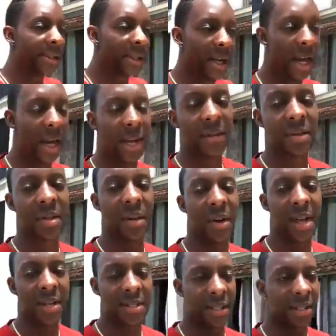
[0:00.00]
Okay,
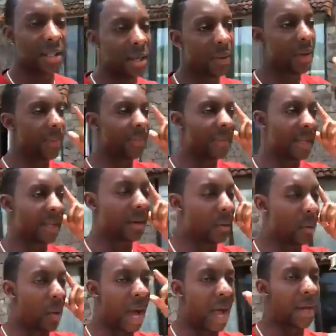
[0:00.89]
so I said, you know what?
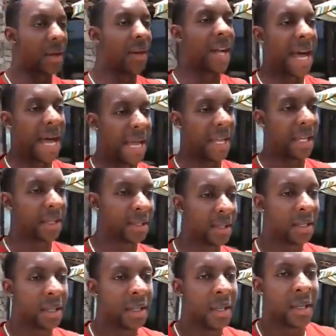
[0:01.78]
Why don't I?
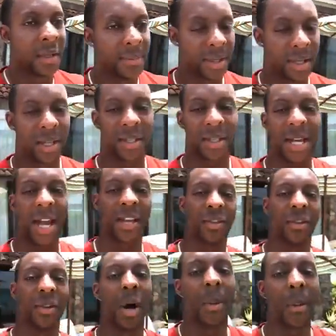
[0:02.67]
Because
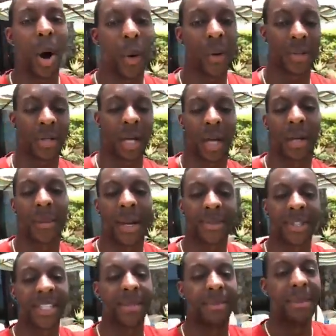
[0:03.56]
guys, I'm always talking
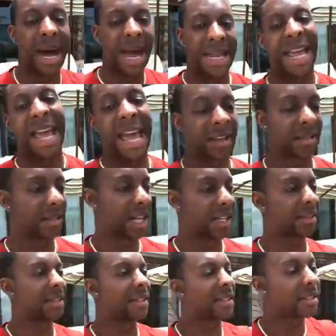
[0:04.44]
about these mind hacks.
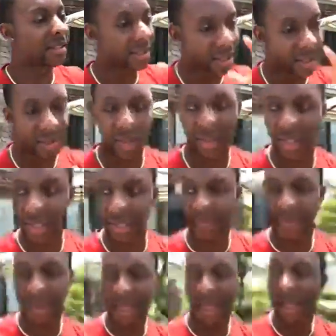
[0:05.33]
Like,
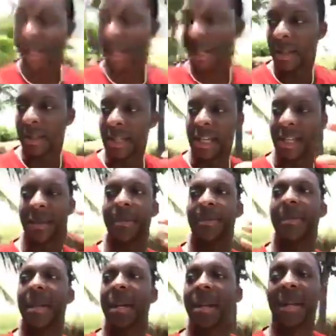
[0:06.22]
seriously, these $1
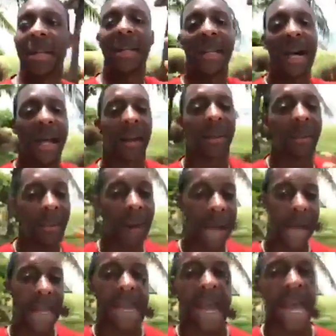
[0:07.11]
million
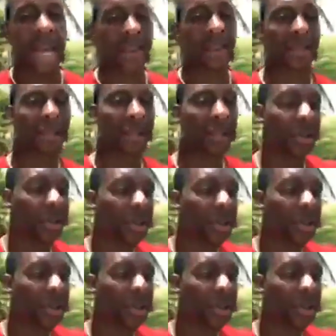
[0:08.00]
mind hacks